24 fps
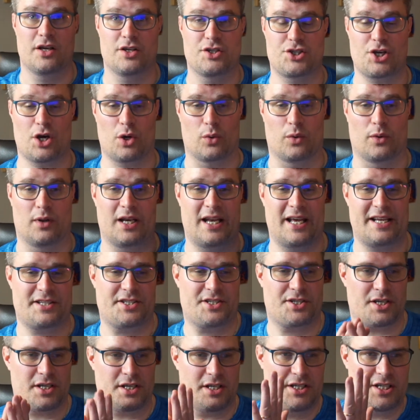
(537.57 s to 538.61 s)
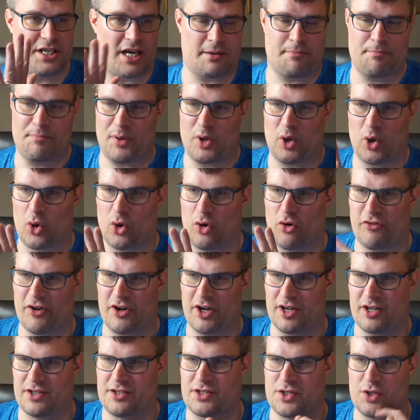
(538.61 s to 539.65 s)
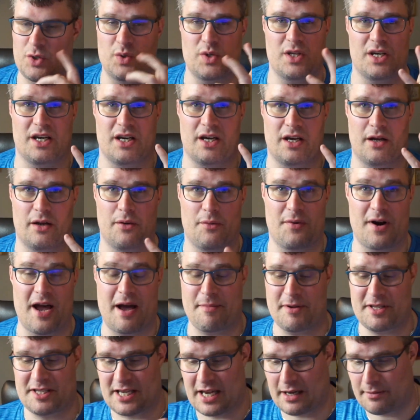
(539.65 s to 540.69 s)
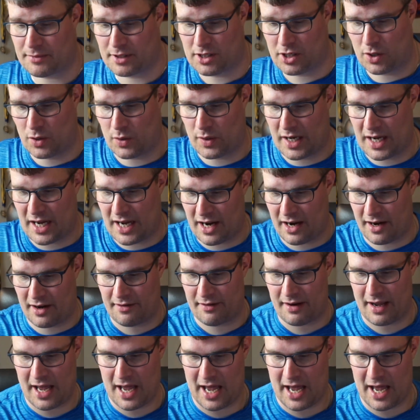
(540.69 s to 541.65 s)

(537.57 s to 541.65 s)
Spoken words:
So let's jump over to the RabbitMQ here